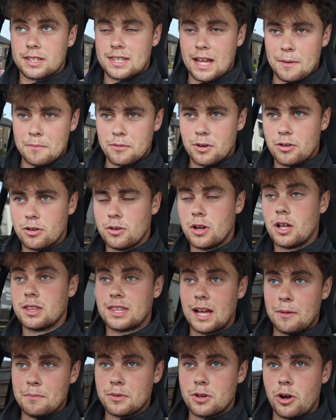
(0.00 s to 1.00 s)
a
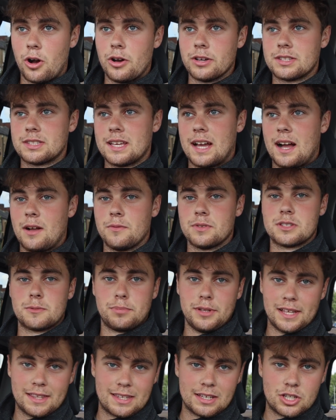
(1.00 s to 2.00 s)
damp course down, just
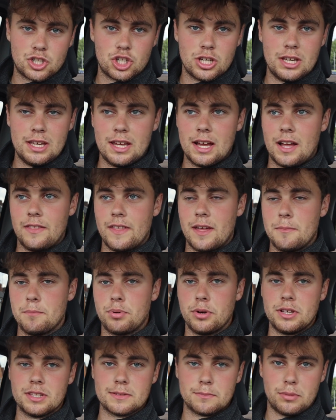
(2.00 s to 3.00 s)
a plastic sheet, and
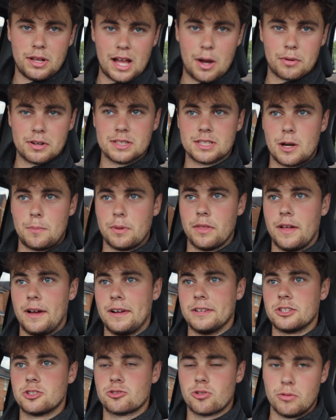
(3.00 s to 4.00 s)
then putting some plywood on top of
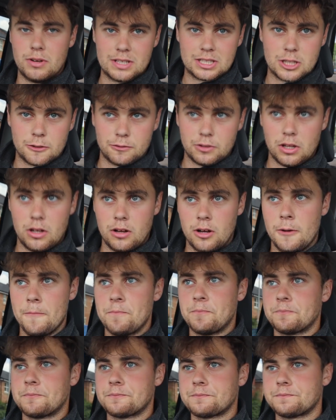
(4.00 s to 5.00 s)
that and screwing it to the floor,
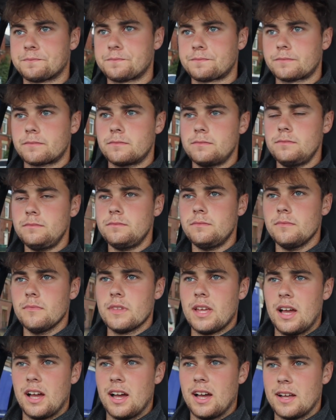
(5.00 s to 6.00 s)

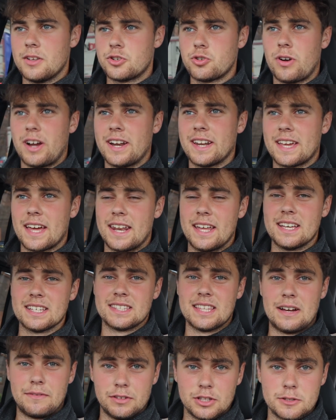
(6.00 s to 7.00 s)
trying to get it
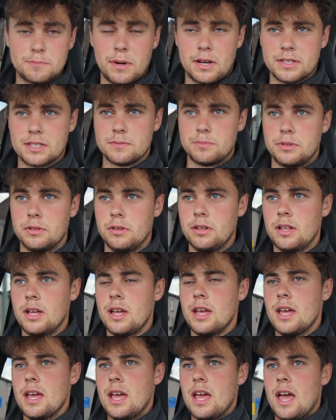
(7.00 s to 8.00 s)
as level as possible,
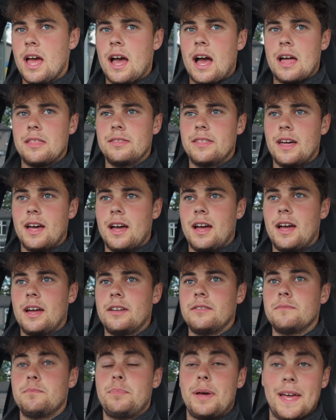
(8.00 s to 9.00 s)
and
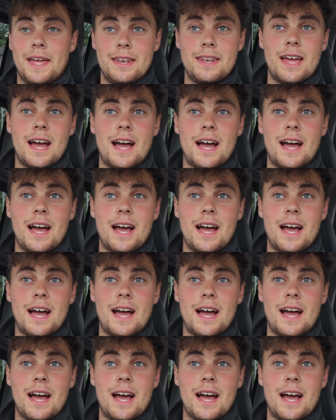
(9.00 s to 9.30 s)
then pin